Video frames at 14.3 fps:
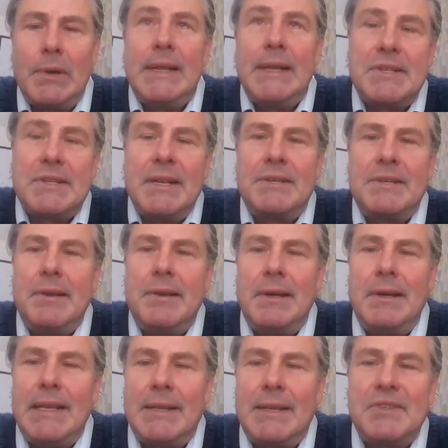or at least an
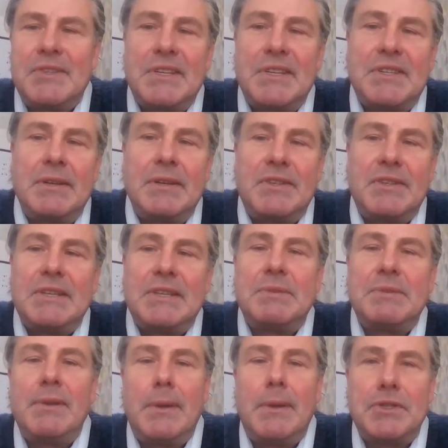internally consistent
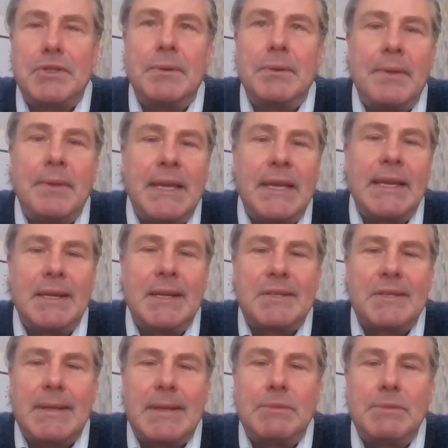system of logical thinking and
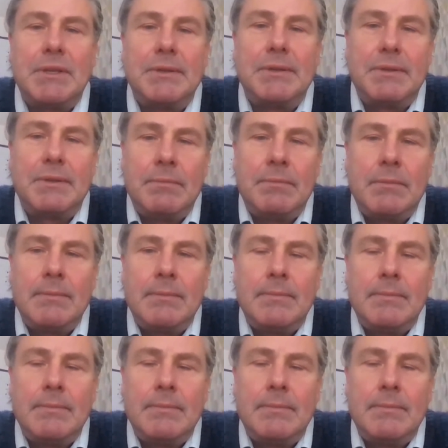assumptions.